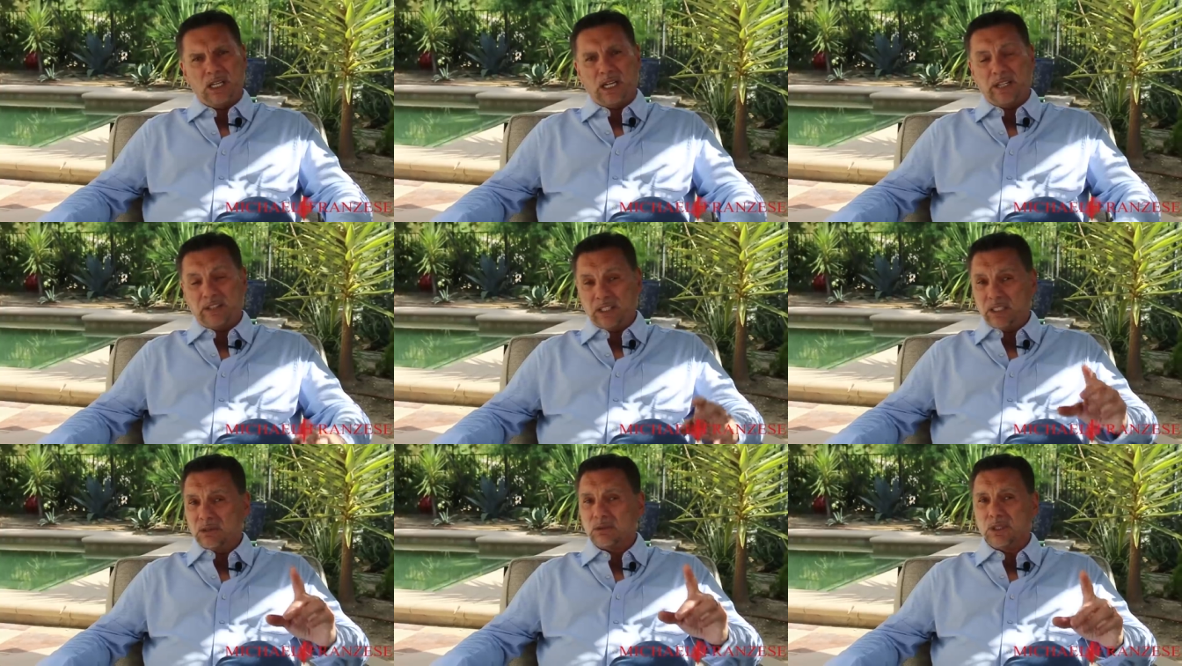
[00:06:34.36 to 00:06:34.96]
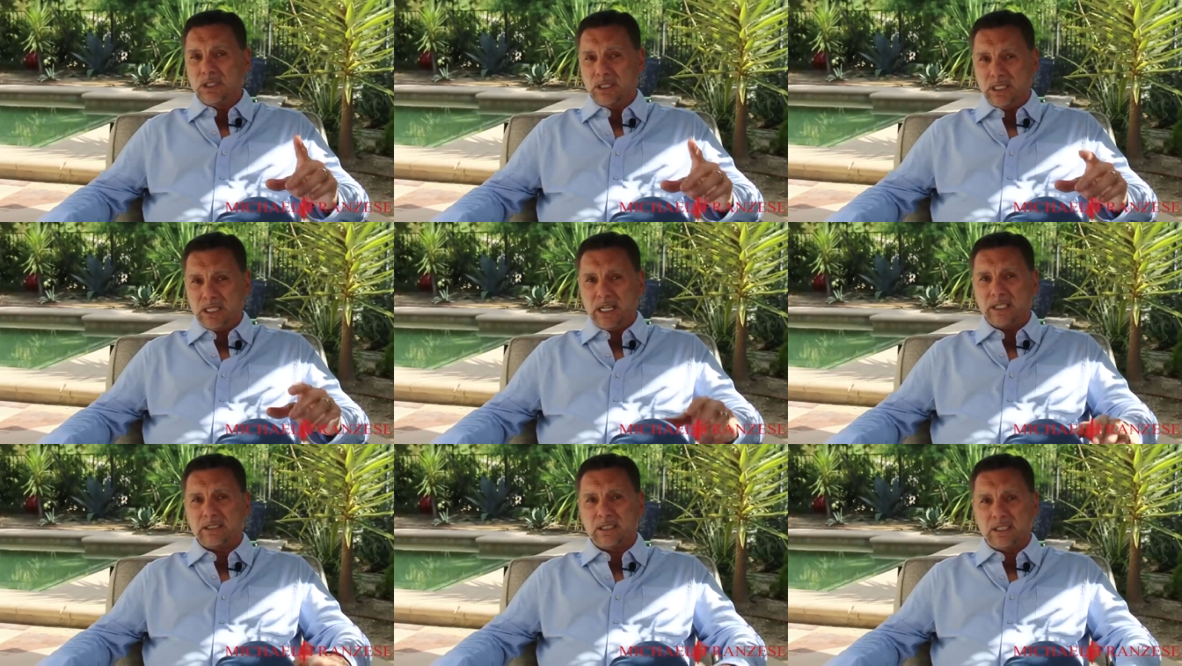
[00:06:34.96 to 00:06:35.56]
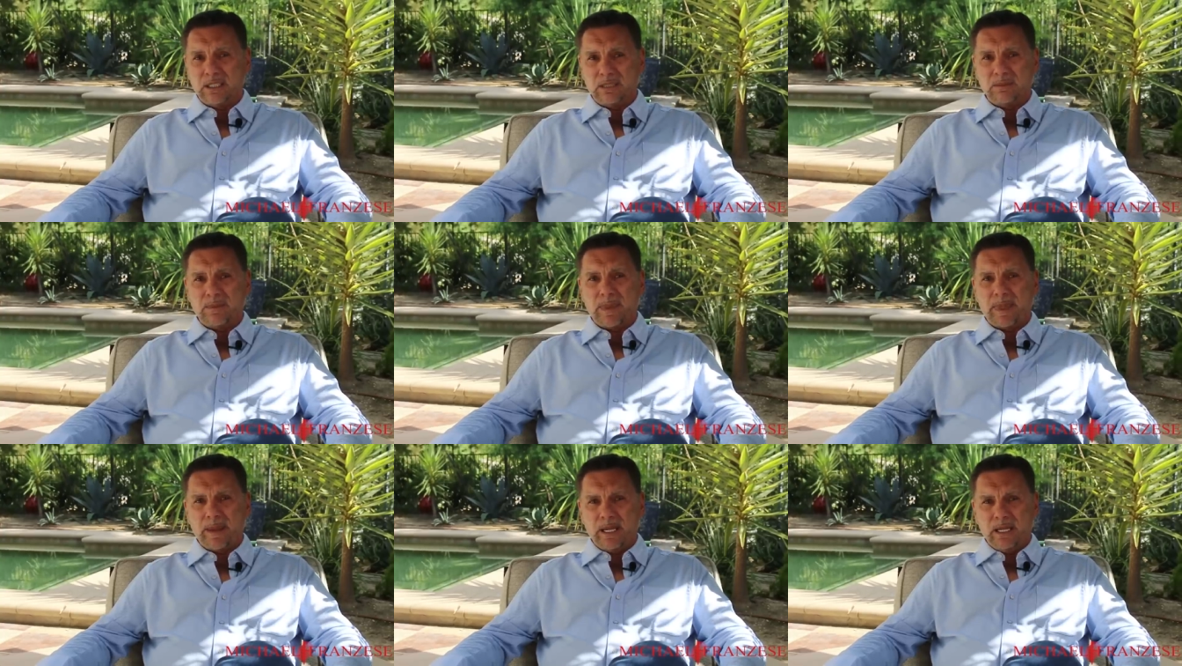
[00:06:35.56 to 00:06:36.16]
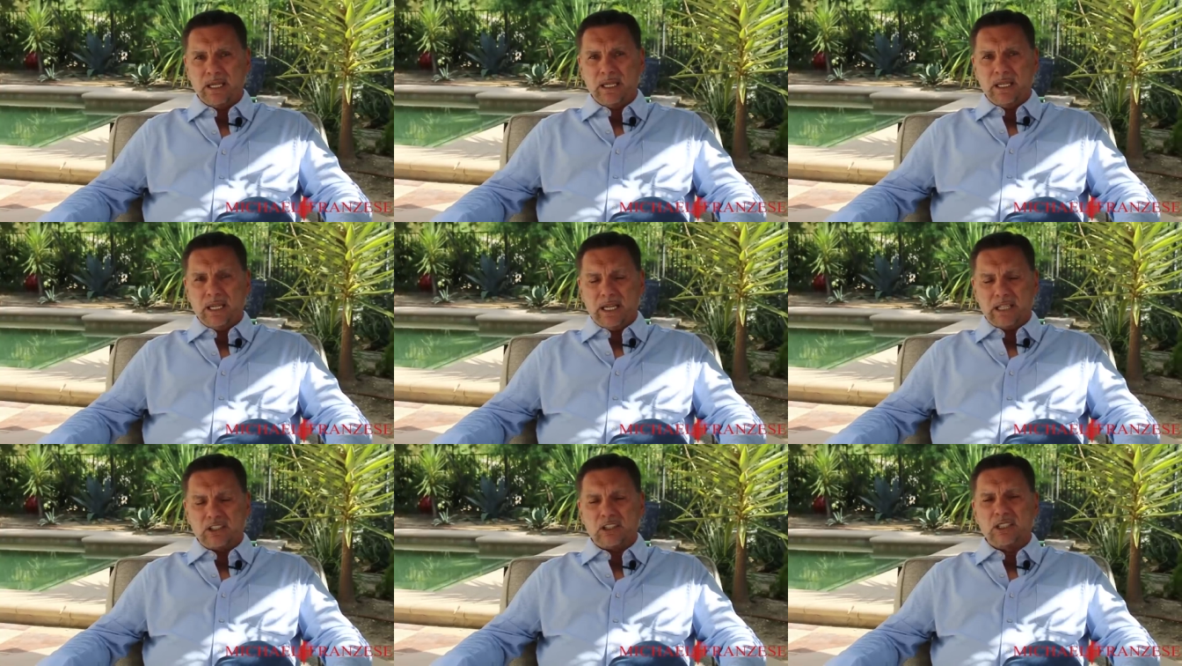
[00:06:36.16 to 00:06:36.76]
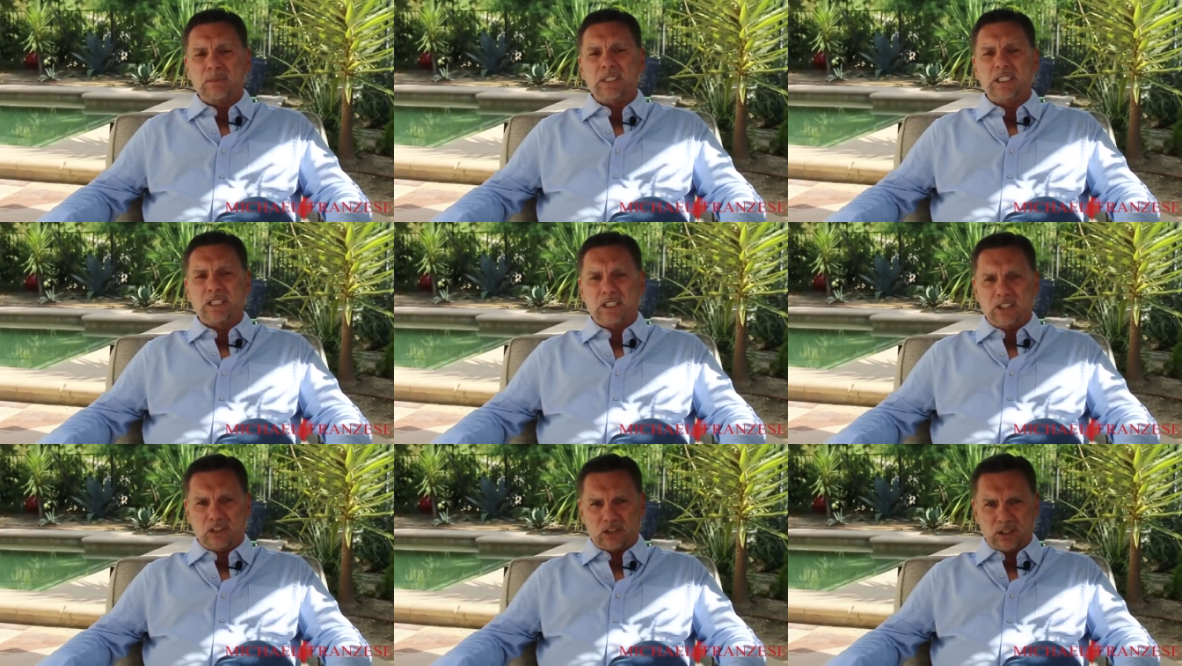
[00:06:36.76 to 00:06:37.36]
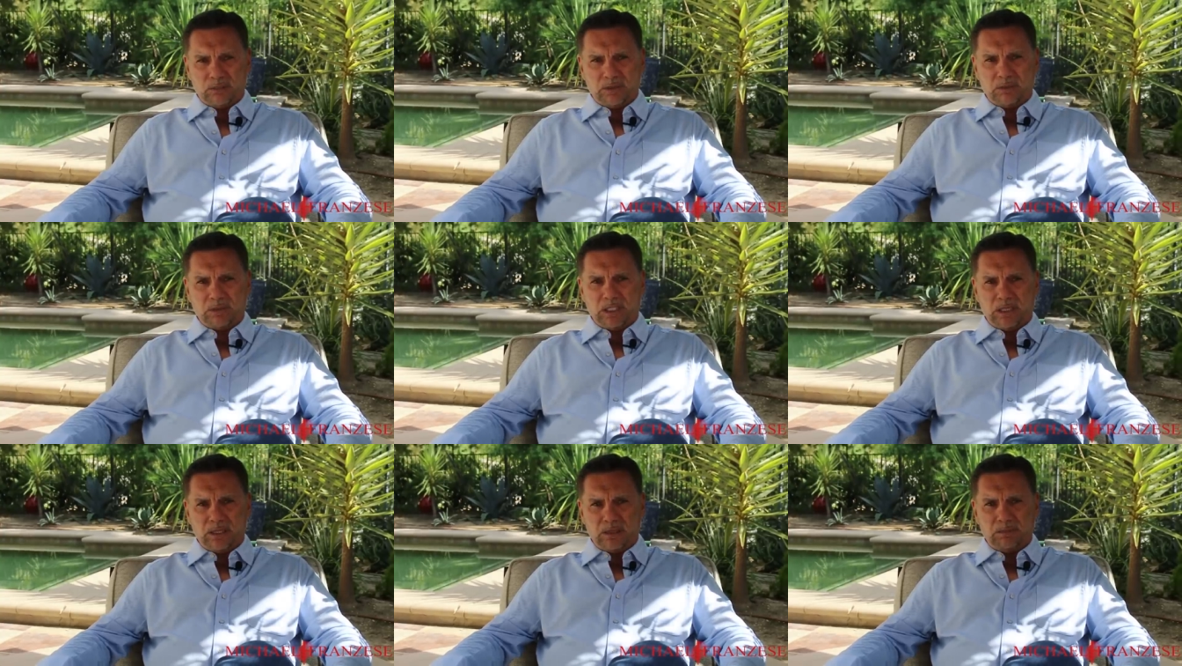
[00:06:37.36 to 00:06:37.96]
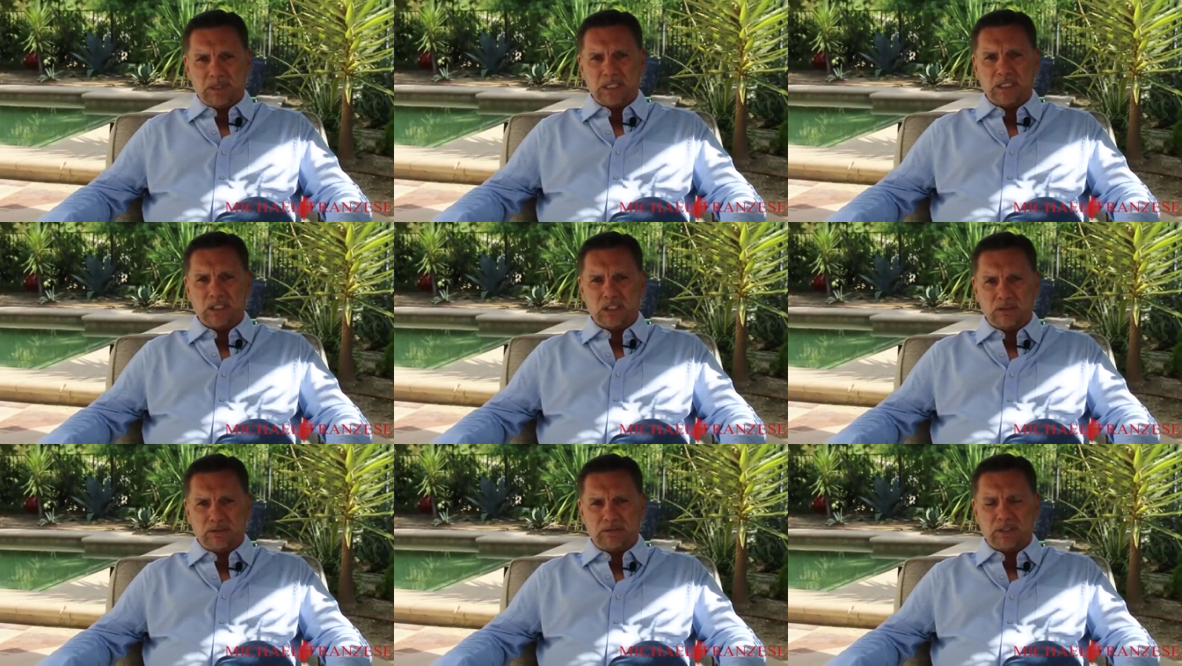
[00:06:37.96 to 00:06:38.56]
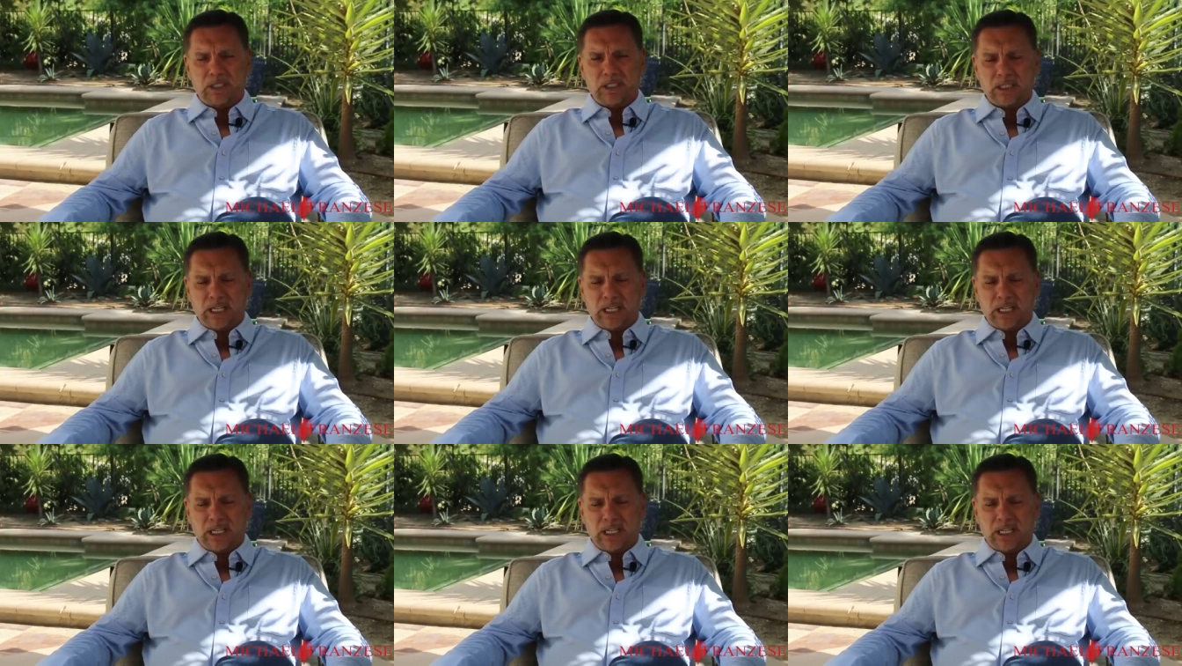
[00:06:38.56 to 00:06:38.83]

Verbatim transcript: I think it really got to him. I said, Let me tell you something, my, my young friend.